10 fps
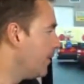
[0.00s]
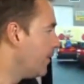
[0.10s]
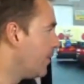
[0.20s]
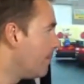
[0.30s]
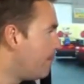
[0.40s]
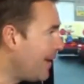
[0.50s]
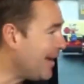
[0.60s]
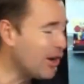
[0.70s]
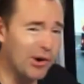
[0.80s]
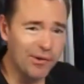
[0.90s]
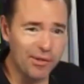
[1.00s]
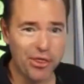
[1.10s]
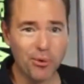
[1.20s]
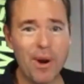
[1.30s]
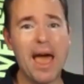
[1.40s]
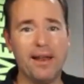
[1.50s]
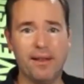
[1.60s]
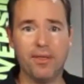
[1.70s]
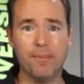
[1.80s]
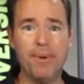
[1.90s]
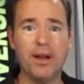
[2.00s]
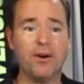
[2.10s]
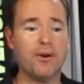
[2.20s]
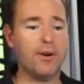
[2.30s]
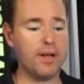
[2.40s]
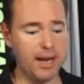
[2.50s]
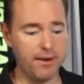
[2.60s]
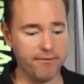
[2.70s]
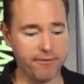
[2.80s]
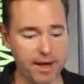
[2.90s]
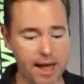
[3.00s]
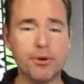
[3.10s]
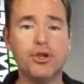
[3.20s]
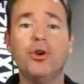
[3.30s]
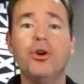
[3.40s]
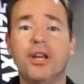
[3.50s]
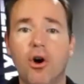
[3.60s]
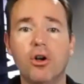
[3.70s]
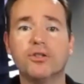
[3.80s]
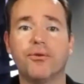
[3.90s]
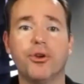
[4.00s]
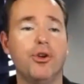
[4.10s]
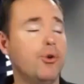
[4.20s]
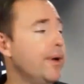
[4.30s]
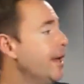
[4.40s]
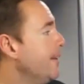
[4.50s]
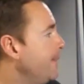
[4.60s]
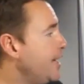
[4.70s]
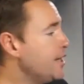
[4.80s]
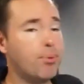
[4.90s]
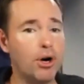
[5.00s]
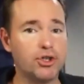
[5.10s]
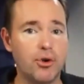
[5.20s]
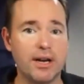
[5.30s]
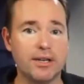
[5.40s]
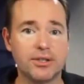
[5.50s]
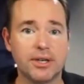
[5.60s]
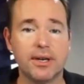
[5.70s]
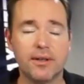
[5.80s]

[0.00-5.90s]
the bigger threat, the bigger kind of opportunity cost for you is parked trucks.